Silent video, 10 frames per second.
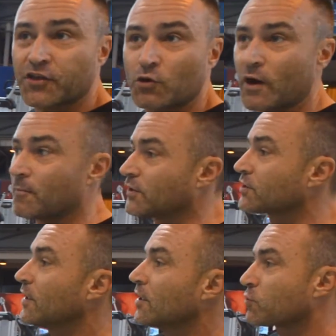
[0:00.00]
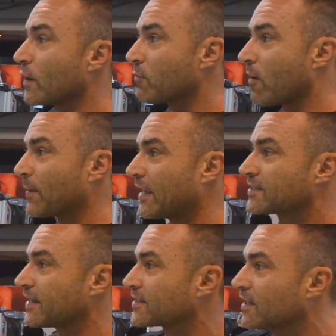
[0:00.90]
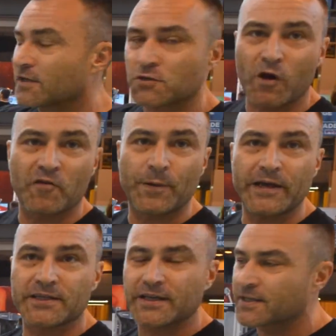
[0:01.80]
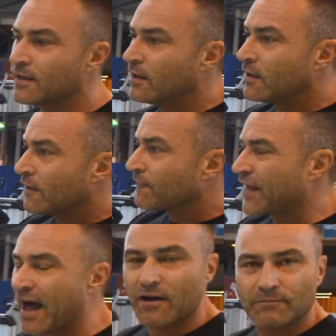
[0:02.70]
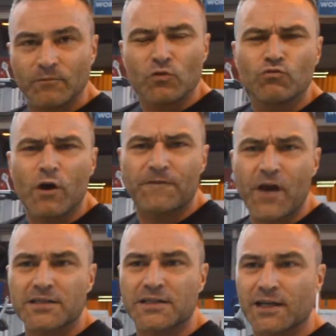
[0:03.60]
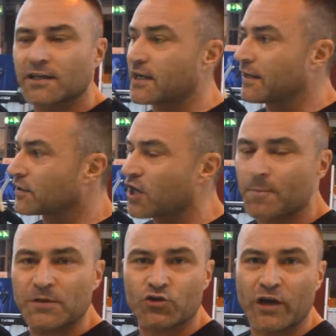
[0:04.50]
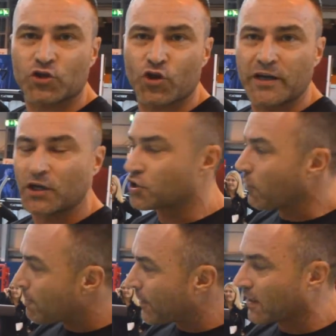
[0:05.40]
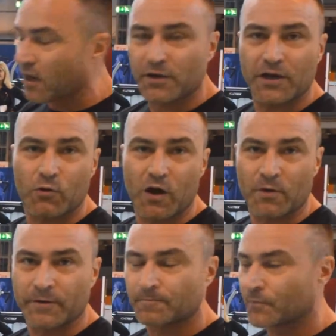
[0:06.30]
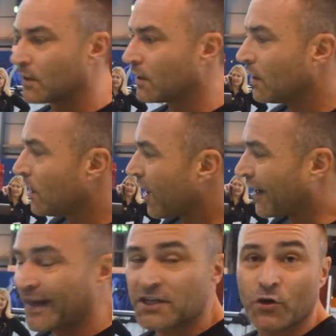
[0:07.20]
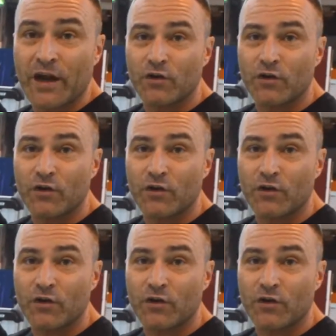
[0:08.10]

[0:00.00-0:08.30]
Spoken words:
equipment, 21 pieces, 12 pieces, that real versatility in the type of strength training you do on pin-loaded equipment. Okay, let's go and have a